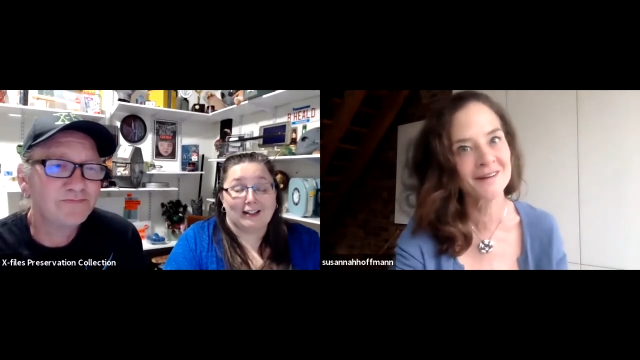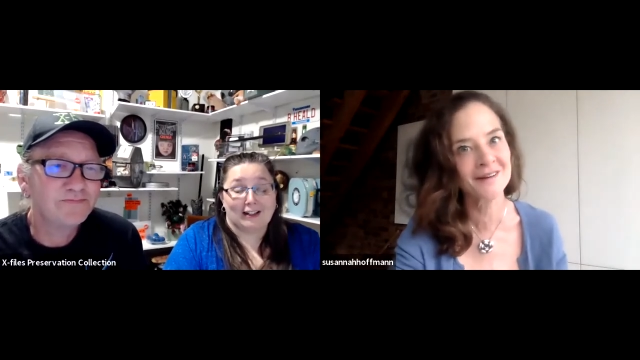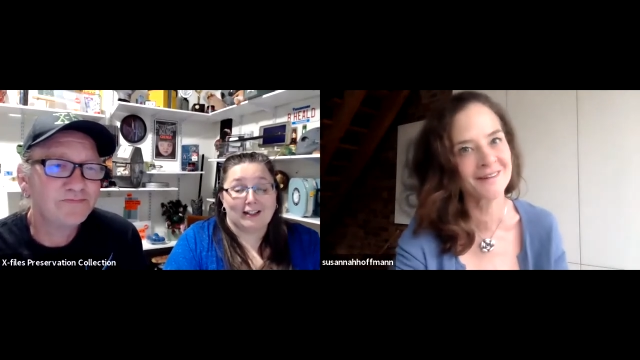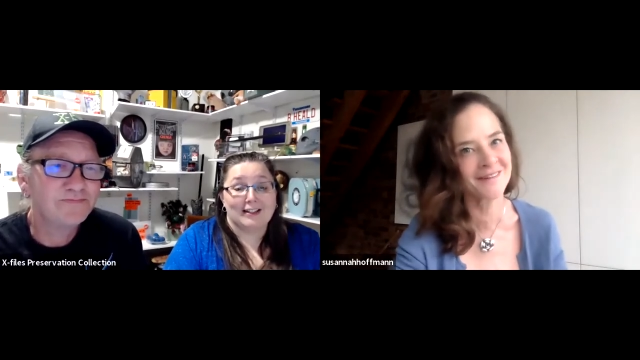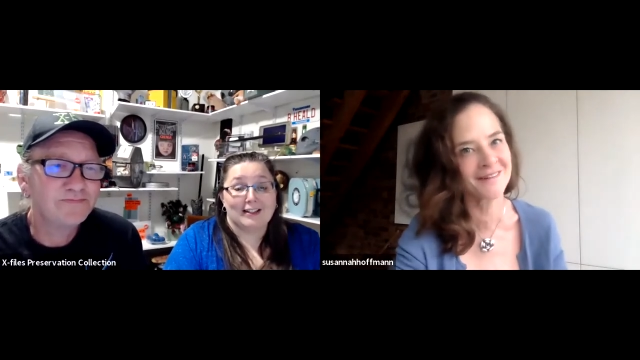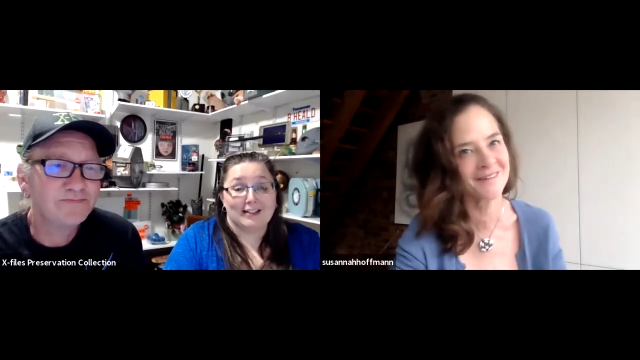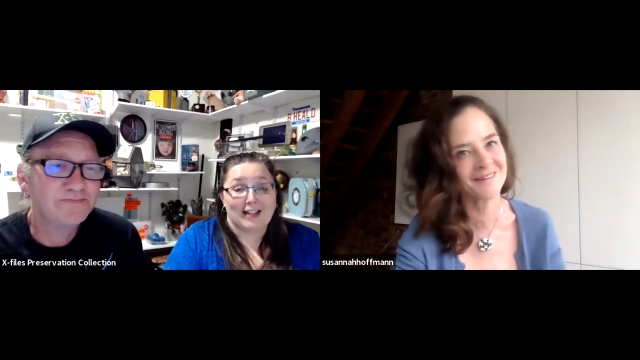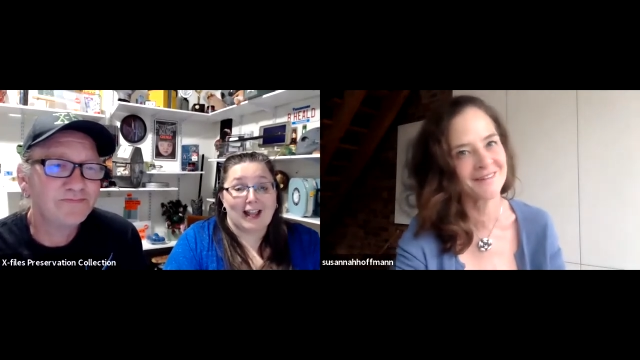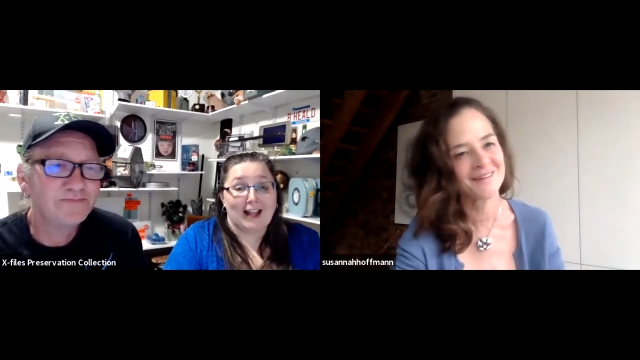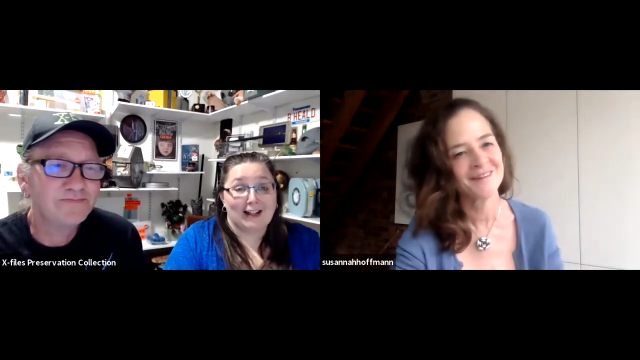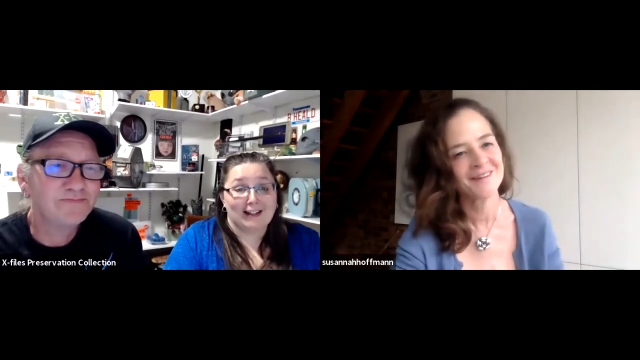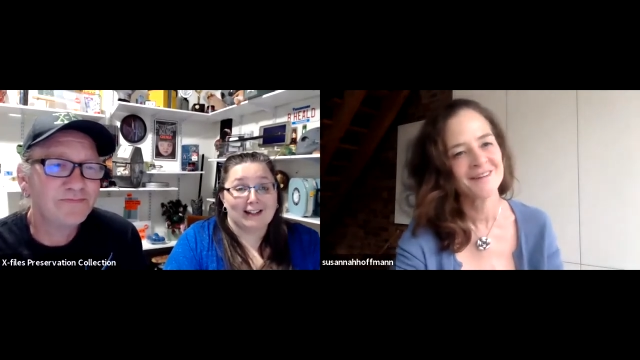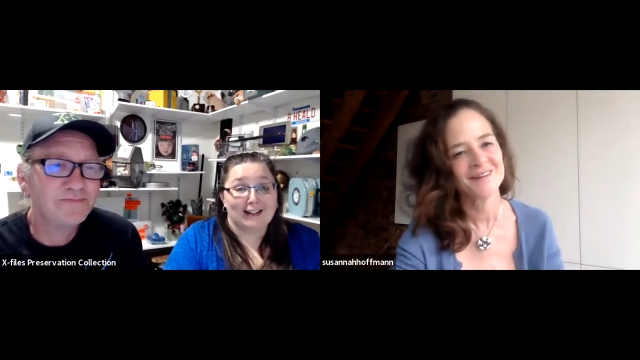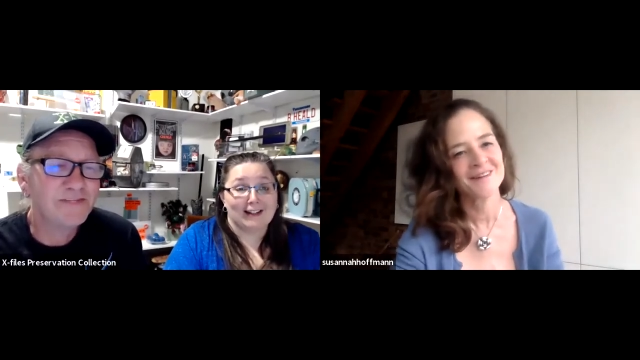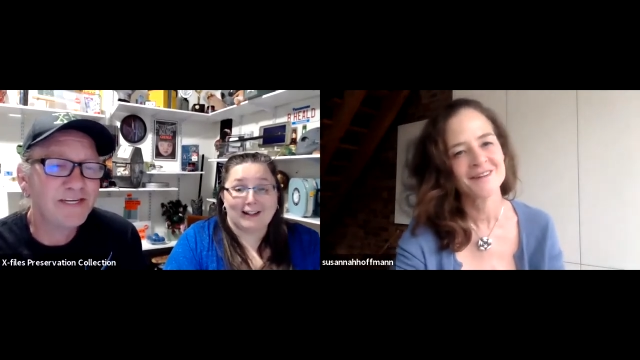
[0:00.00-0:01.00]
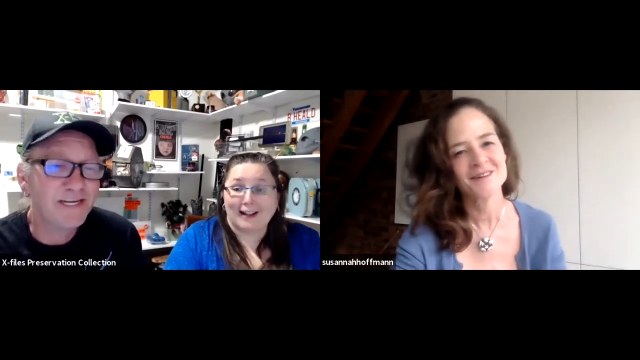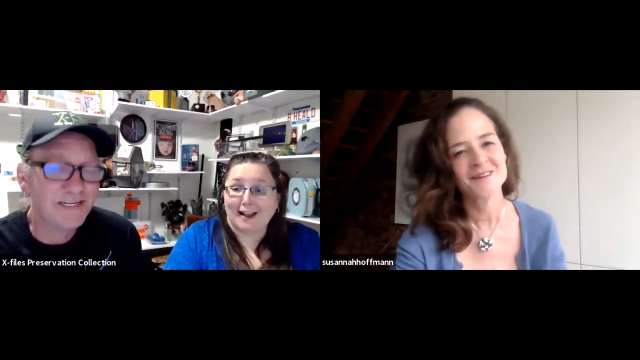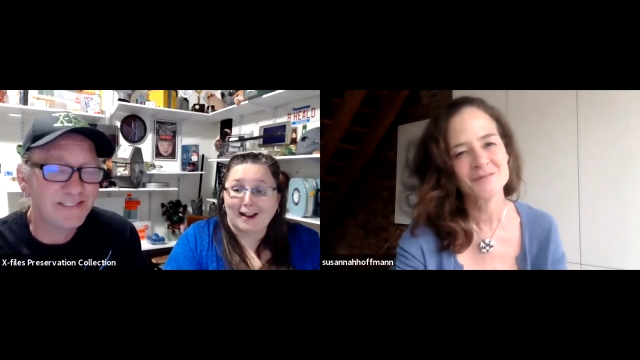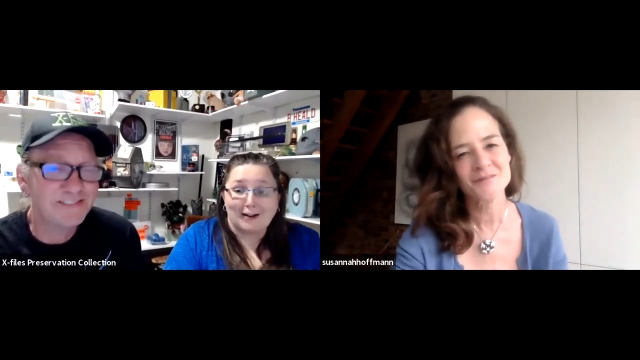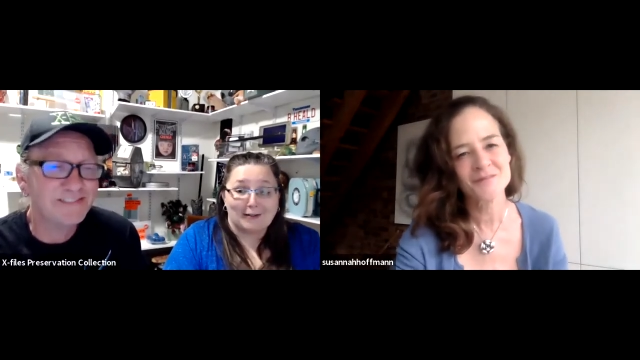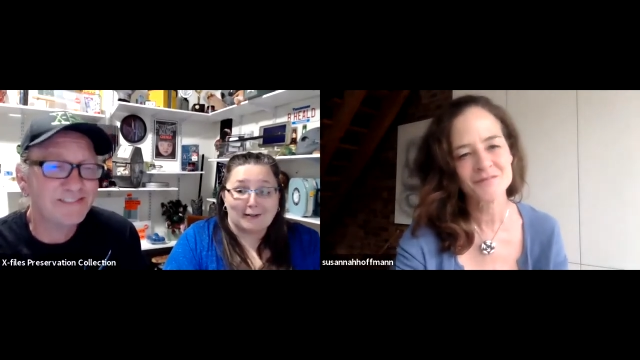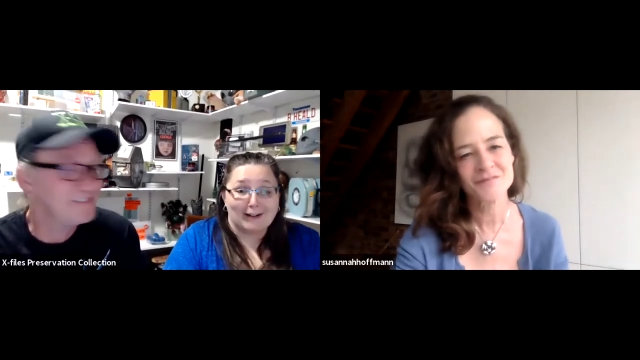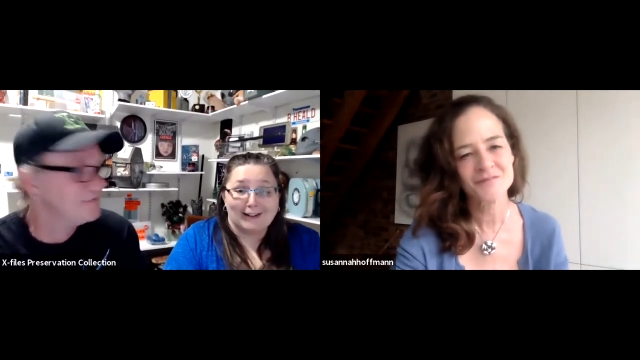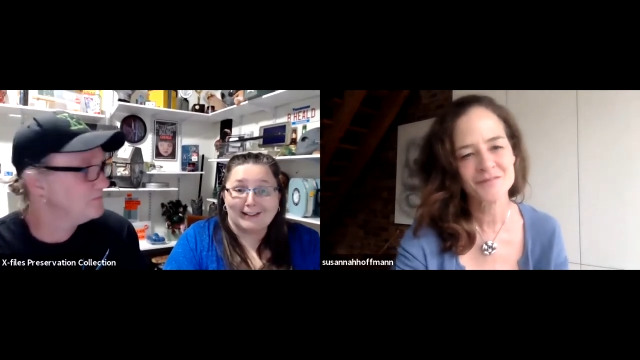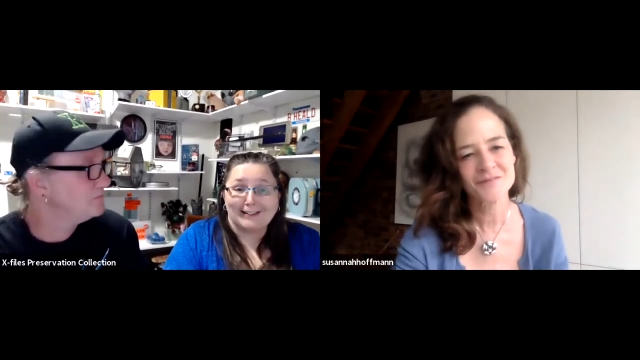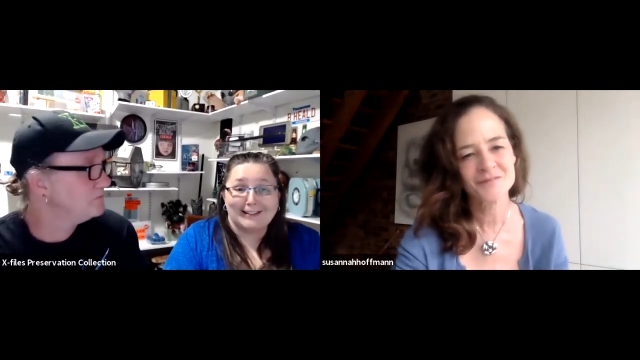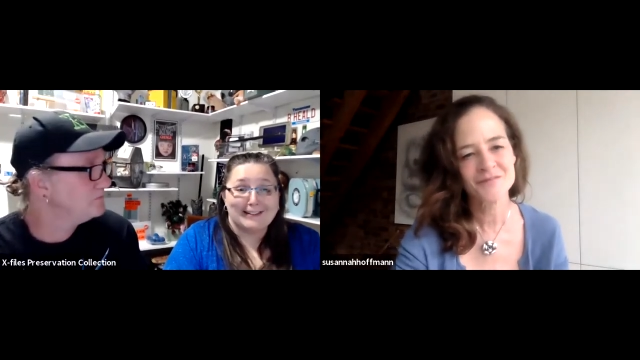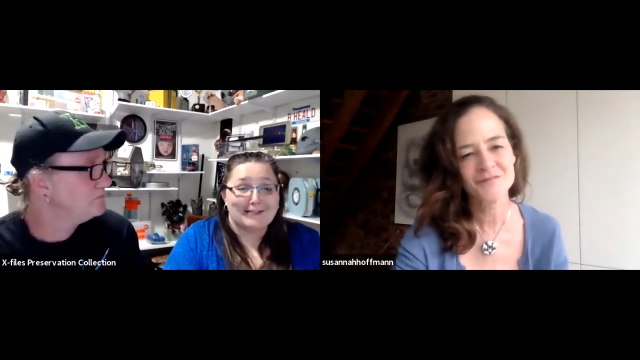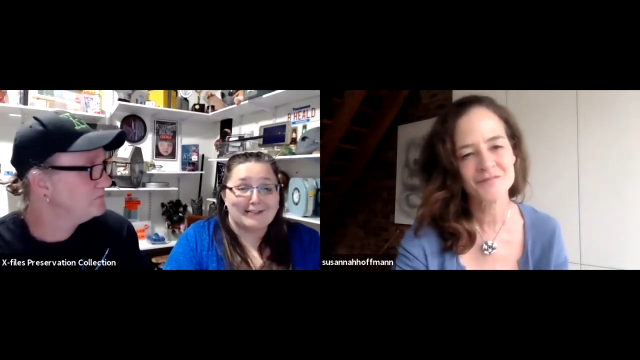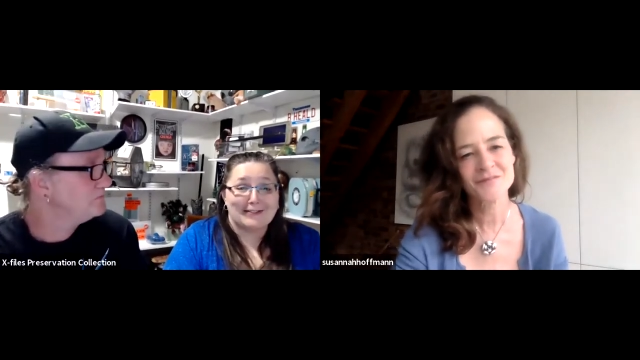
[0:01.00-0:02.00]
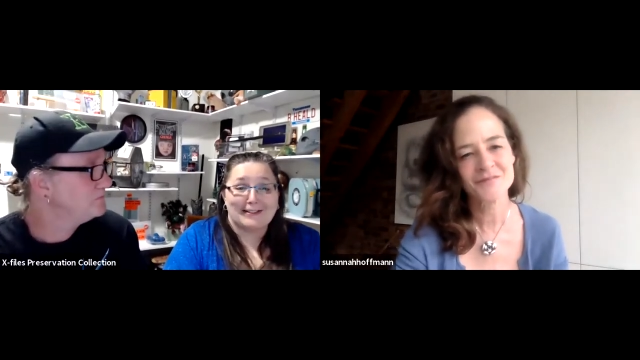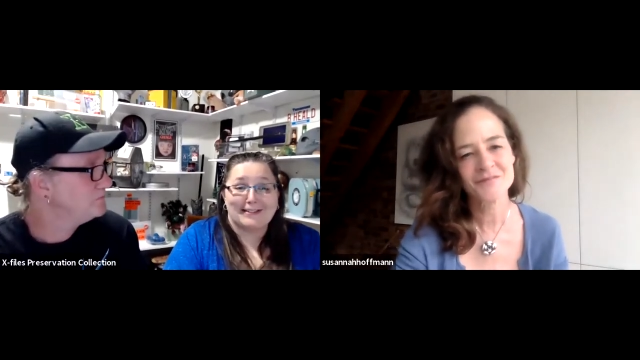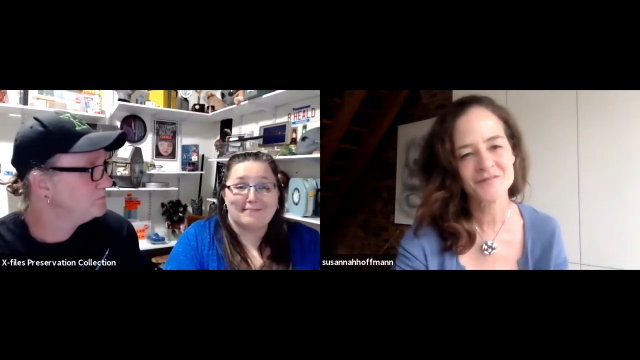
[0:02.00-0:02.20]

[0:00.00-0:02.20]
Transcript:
Speaker 1: exactly. I don't want nothing to do with